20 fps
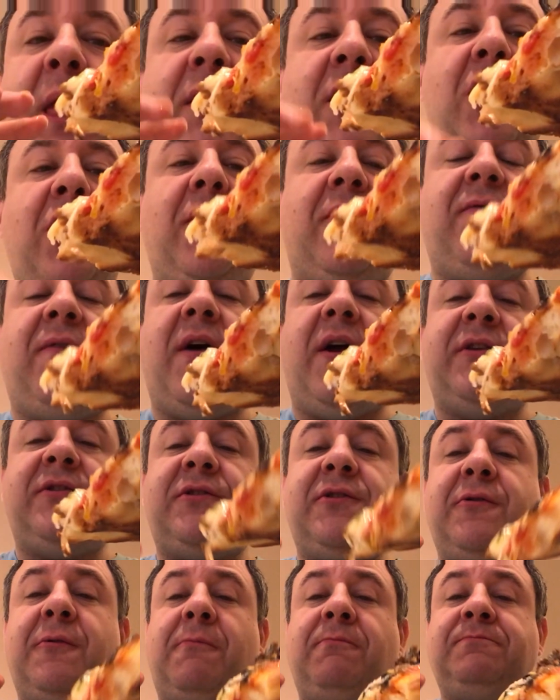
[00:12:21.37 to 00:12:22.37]
they look fine
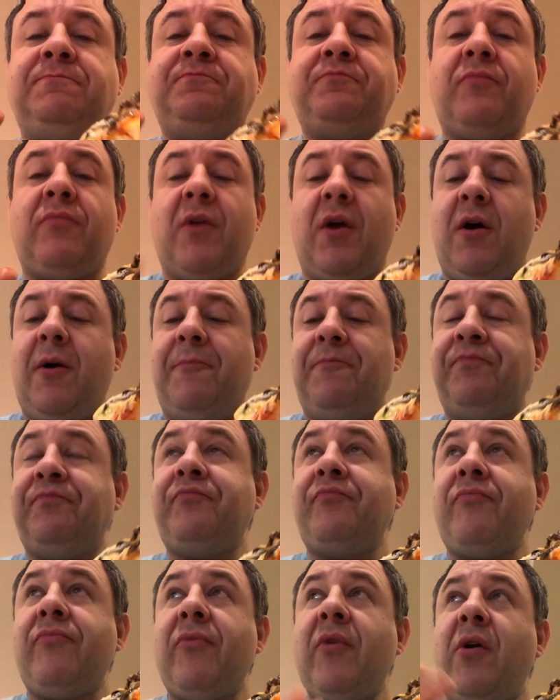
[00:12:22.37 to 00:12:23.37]
too.
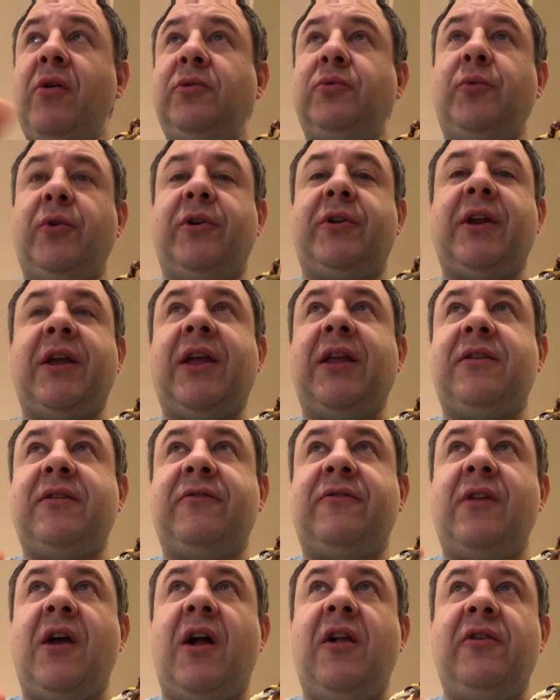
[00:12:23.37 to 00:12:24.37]
Where did I get
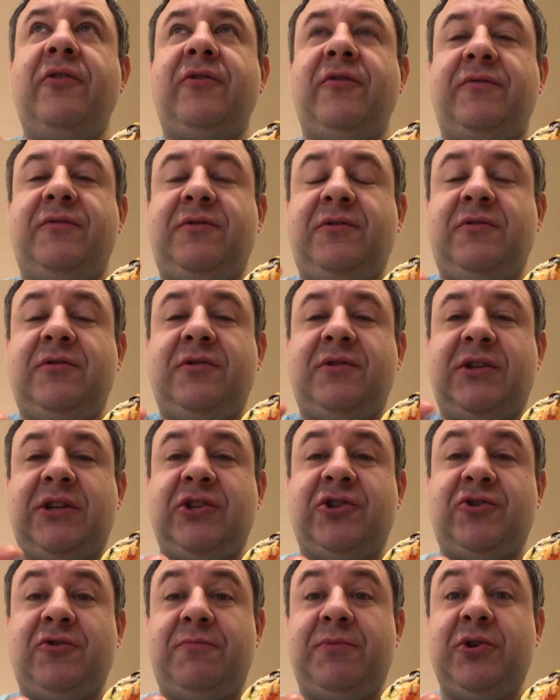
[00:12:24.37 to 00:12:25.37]
this knowledge of
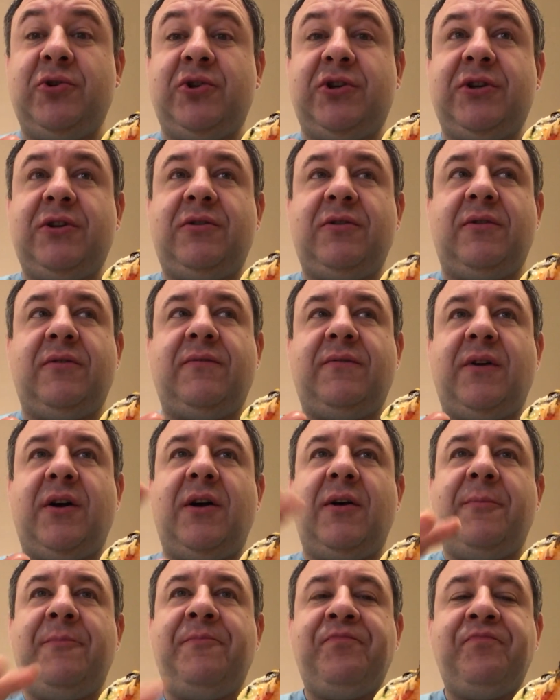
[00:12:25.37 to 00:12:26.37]
distribution of
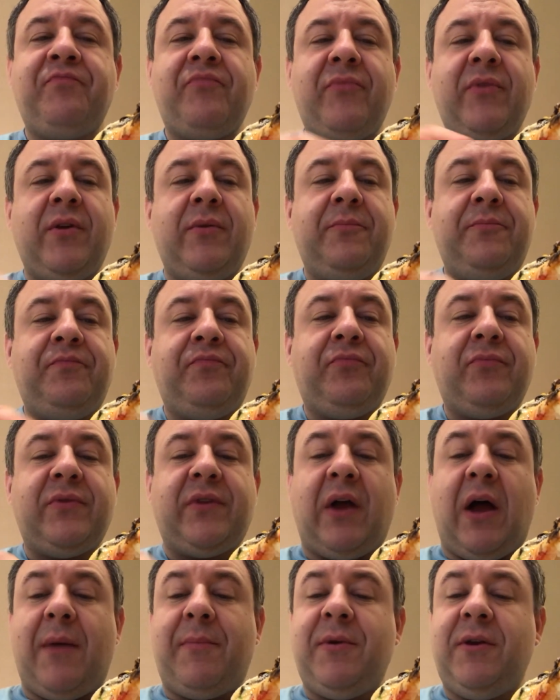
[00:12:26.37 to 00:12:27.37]

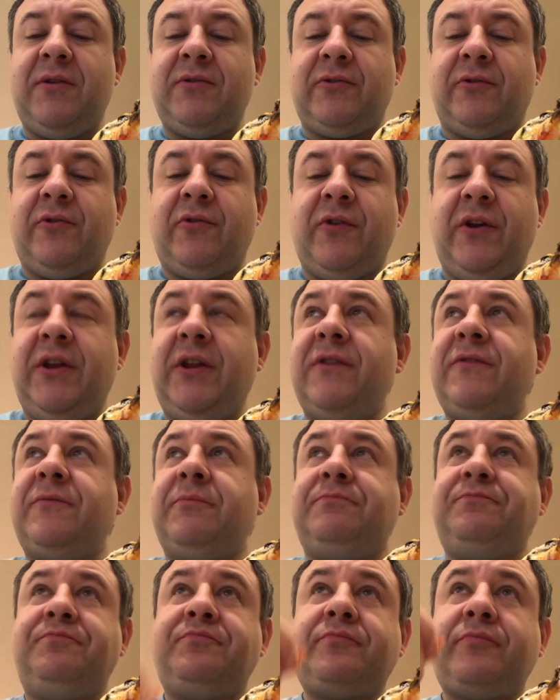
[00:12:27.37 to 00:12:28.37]
toppings or
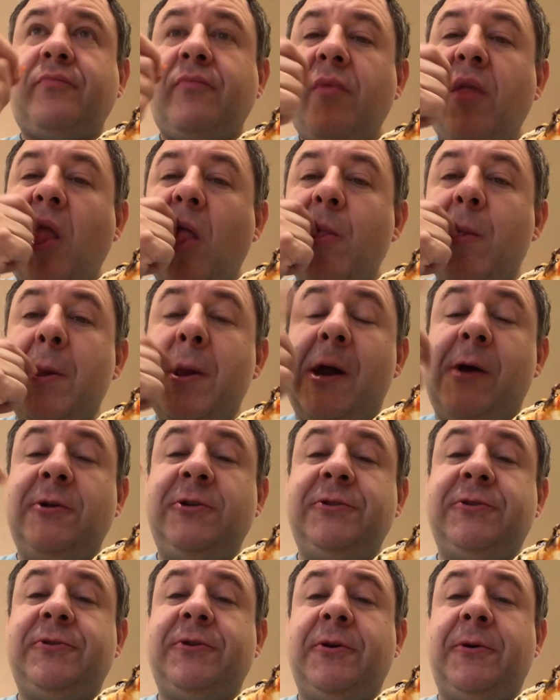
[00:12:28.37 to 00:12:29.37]
ingredients? I
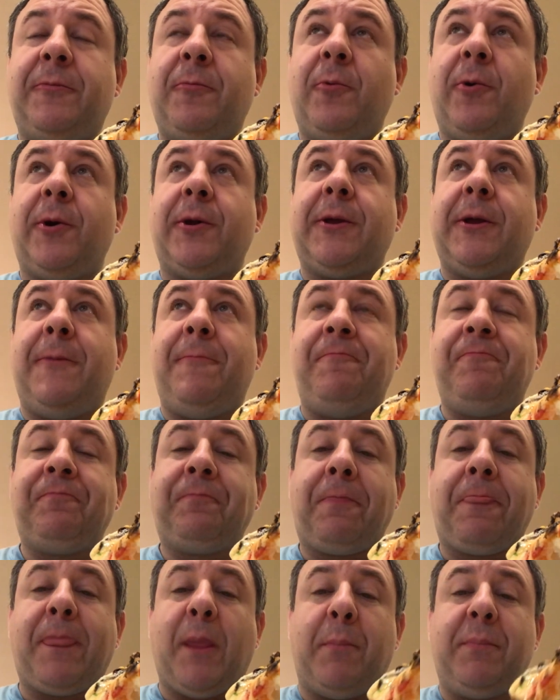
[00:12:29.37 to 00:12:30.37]
used to work at
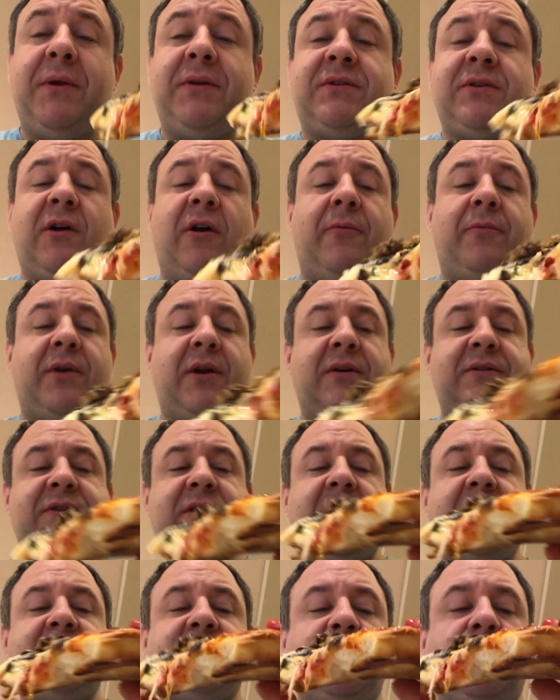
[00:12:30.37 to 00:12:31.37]
Pizza Hut when I was
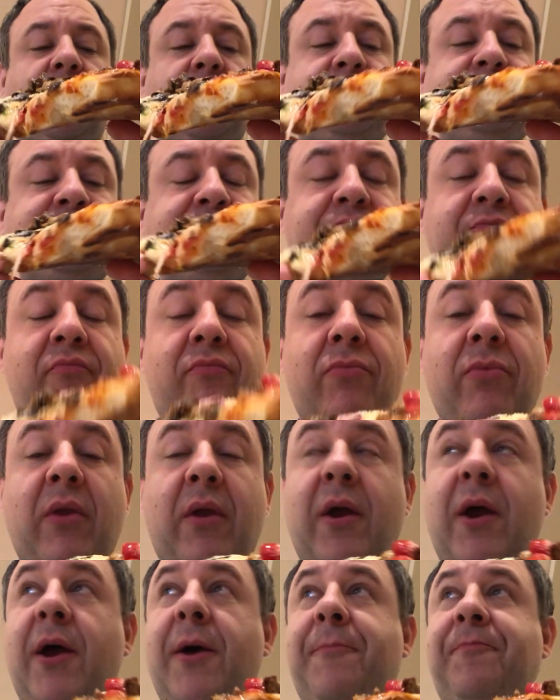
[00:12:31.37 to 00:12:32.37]
in high school,
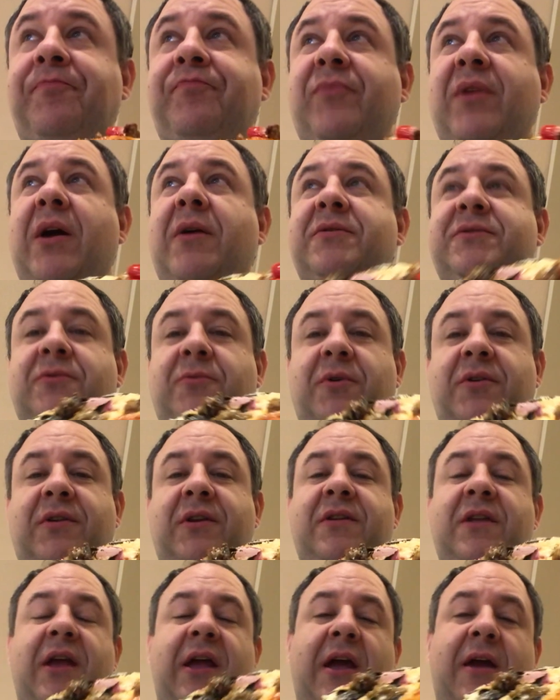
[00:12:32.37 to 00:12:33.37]
and that was the one
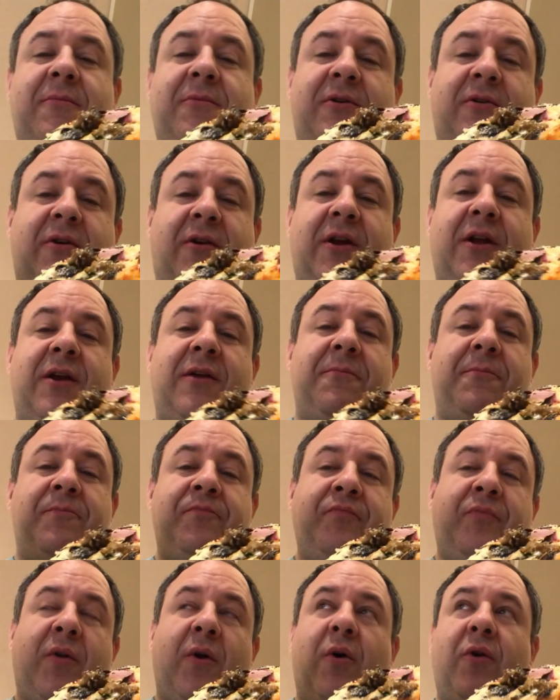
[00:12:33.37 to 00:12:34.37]
thing they hammered in our head
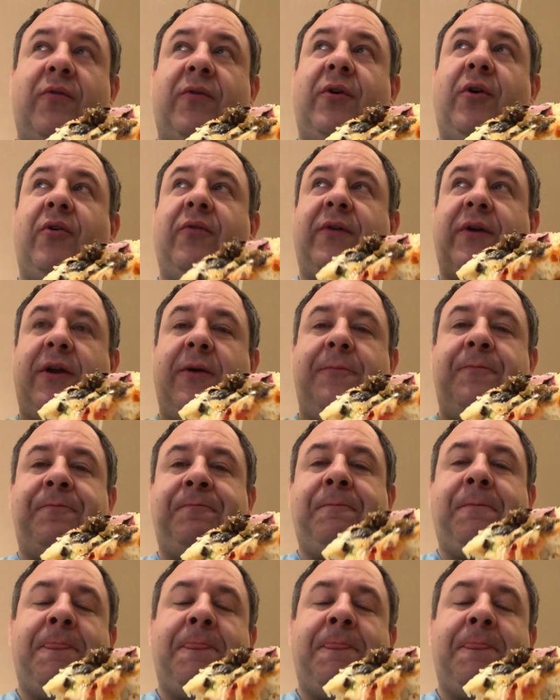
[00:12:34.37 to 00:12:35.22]
over and over again.